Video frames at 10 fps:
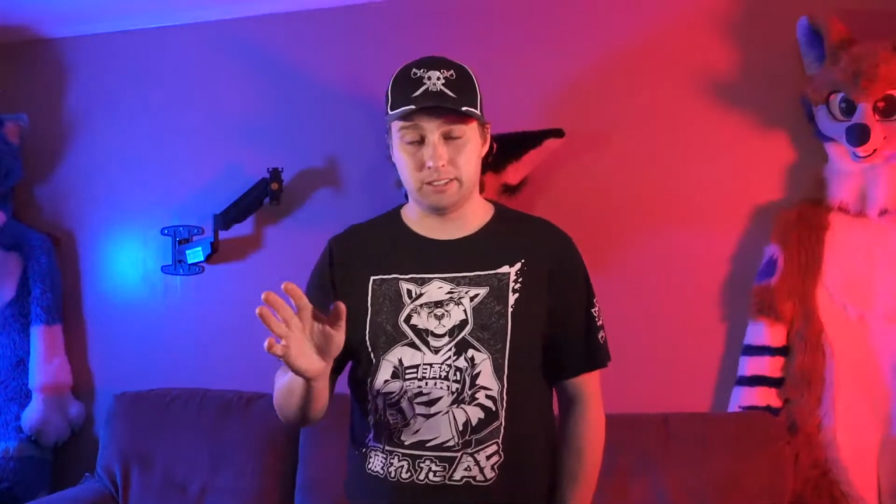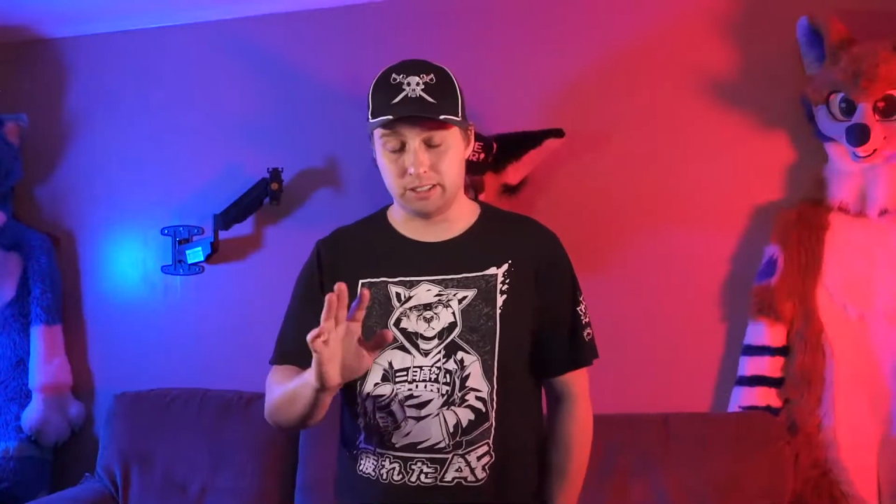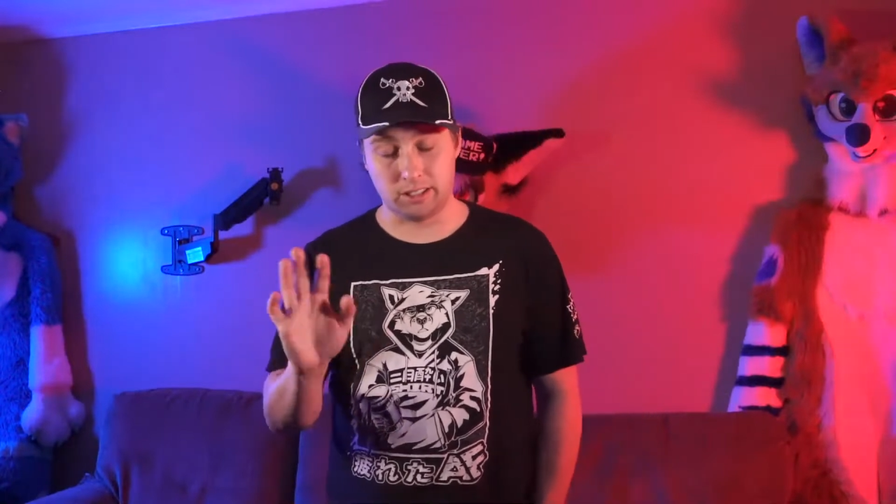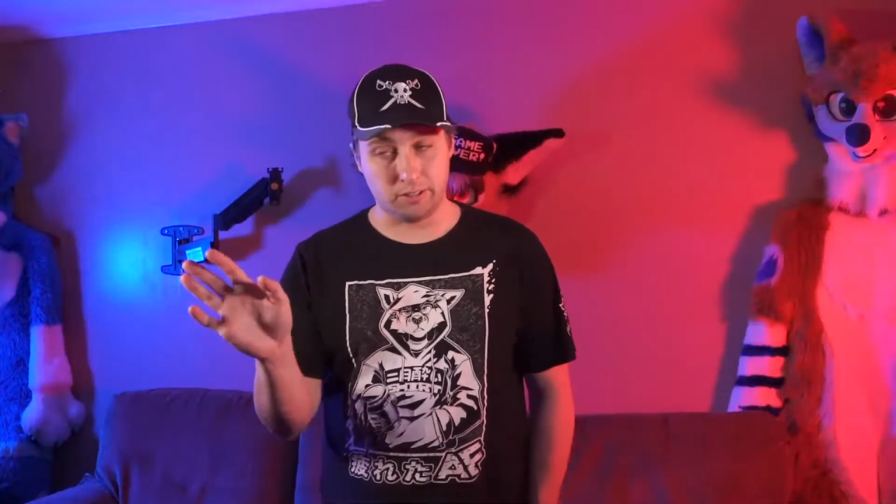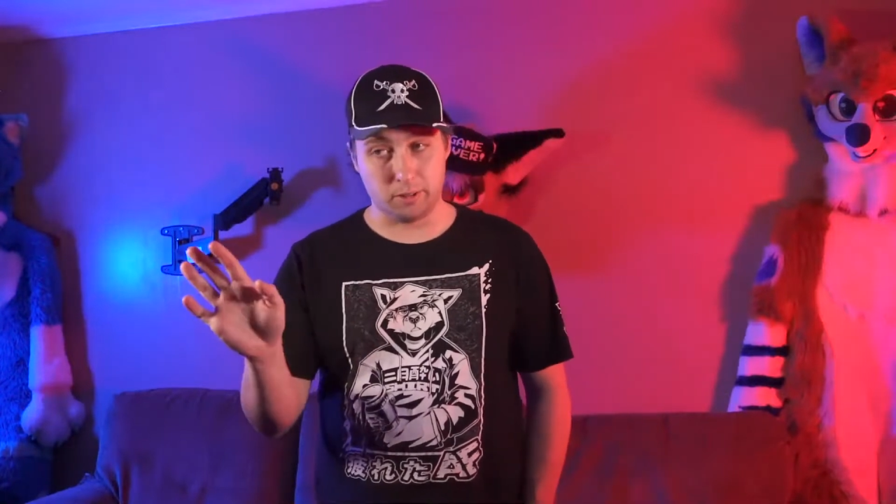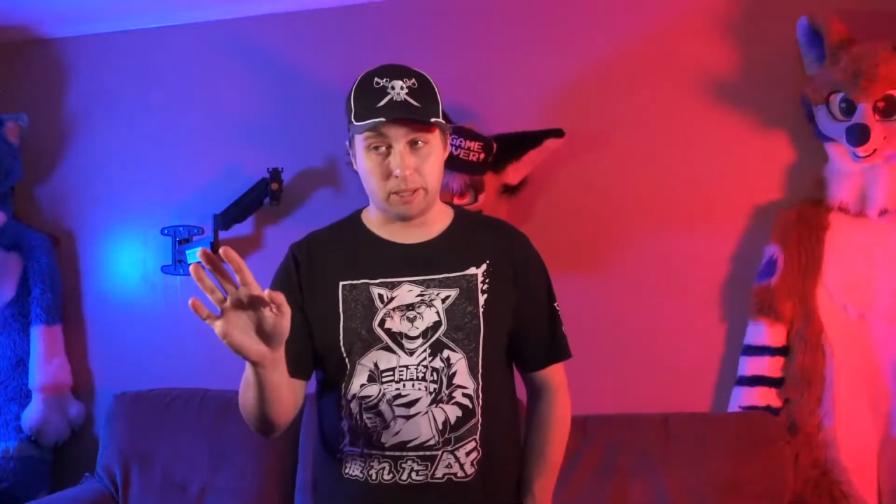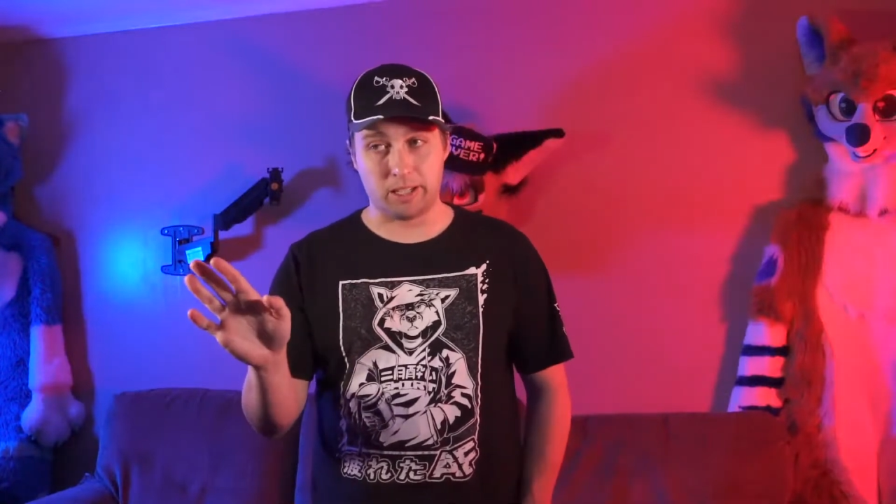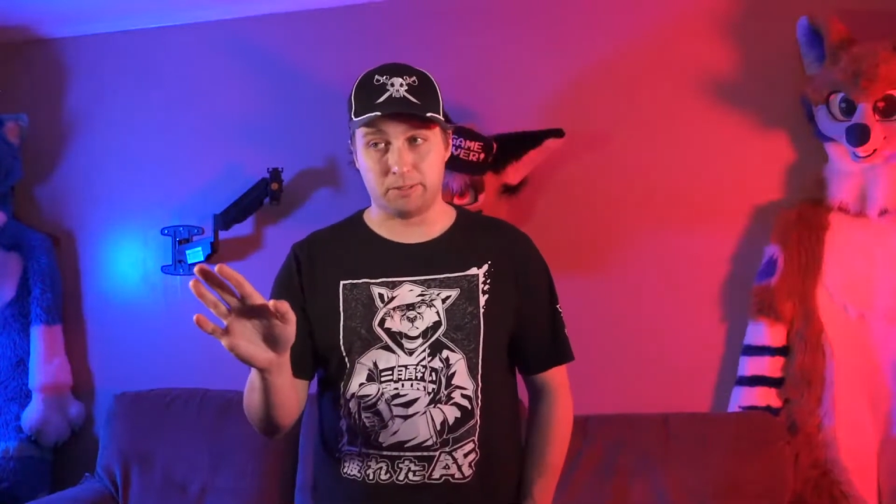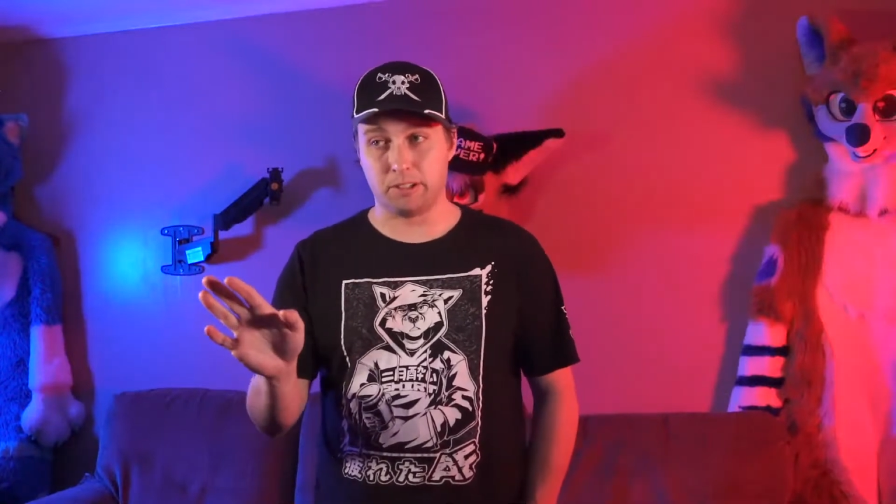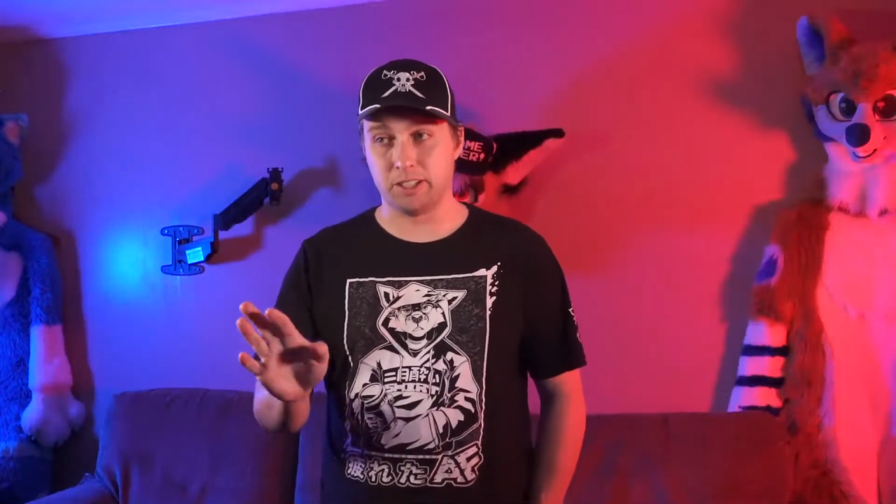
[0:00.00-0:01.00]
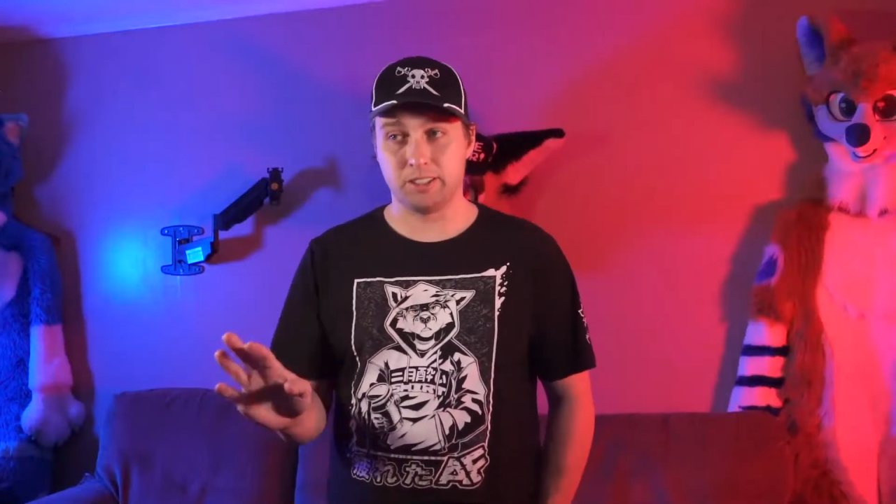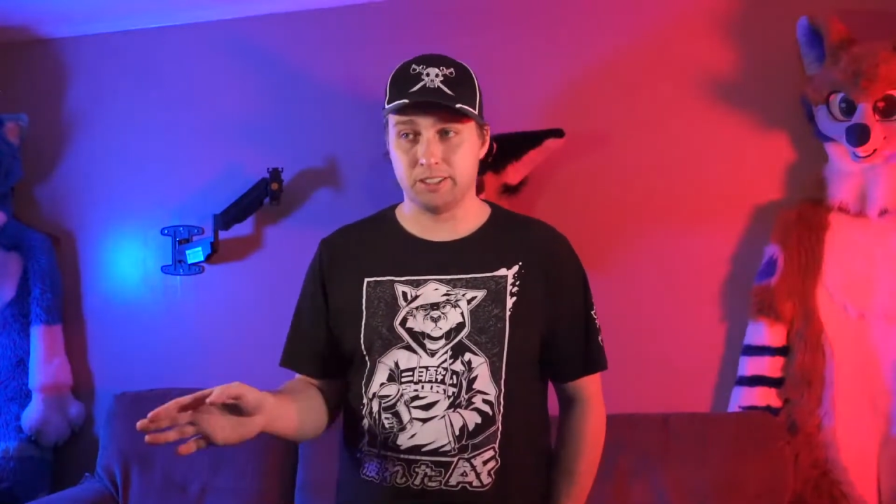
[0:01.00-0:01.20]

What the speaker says: You should already feel bad for it.